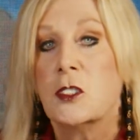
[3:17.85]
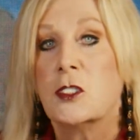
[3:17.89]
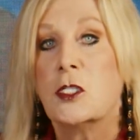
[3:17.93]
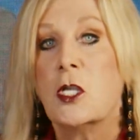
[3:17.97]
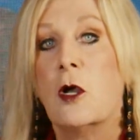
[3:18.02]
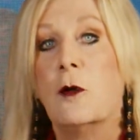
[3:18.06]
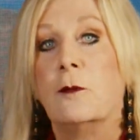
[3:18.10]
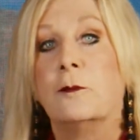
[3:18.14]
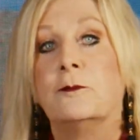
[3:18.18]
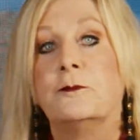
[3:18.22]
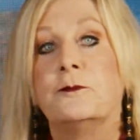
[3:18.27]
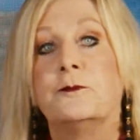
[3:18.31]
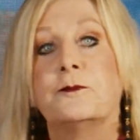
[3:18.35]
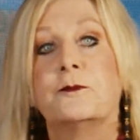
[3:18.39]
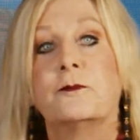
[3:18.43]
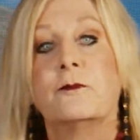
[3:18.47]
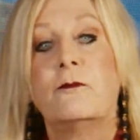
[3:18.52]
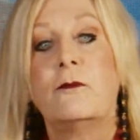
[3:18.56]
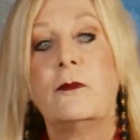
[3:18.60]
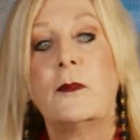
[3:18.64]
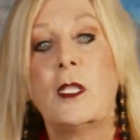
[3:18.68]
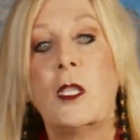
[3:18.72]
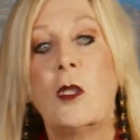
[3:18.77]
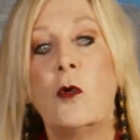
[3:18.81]
So
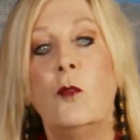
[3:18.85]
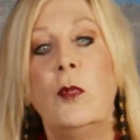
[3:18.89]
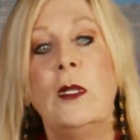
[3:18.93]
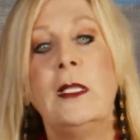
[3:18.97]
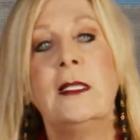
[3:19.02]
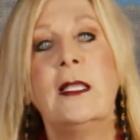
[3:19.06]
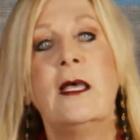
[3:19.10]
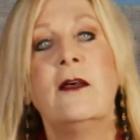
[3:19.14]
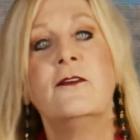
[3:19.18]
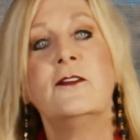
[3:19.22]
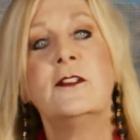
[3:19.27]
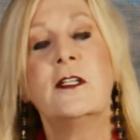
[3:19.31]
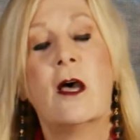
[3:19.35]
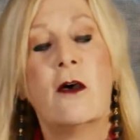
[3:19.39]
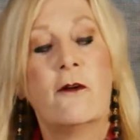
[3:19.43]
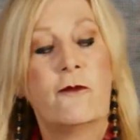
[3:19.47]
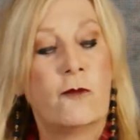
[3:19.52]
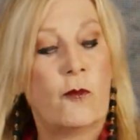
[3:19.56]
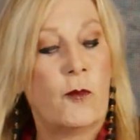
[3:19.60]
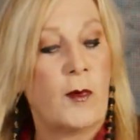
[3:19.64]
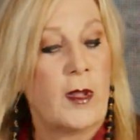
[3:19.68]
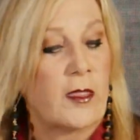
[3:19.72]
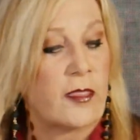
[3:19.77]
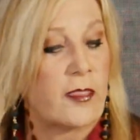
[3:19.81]
we left
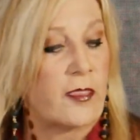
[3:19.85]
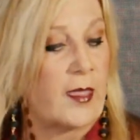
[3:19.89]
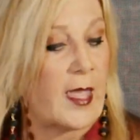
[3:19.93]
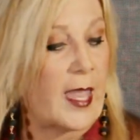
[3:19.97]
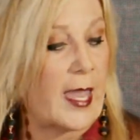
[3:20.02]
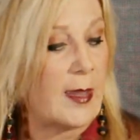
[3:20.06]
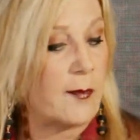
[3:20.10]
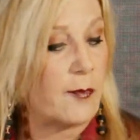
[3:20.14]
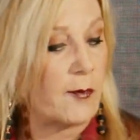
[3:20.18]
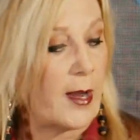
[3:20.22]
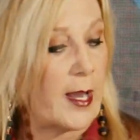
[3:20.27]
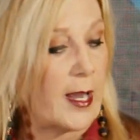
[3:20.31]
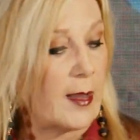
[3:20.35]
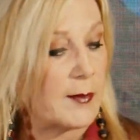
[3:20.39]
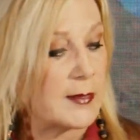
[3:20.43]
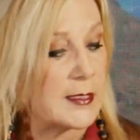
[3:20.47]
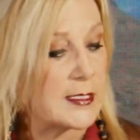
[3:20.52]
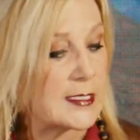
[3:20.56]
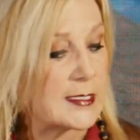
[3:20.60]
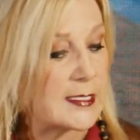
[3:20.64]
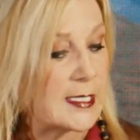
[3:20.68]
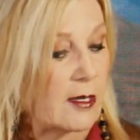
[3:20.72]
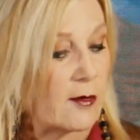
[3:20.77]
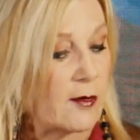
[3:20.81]
off with Abraham
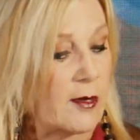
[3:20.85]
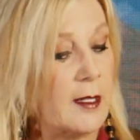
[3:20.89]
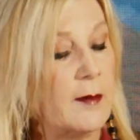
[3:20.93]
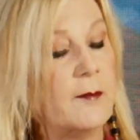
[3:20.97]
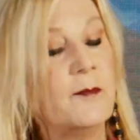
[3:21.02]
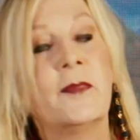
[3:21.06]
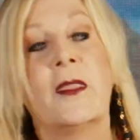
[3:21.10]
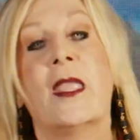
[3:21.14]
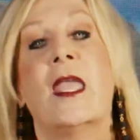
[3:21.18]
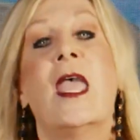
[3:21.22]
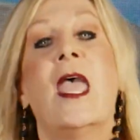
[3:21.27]
and Sarah.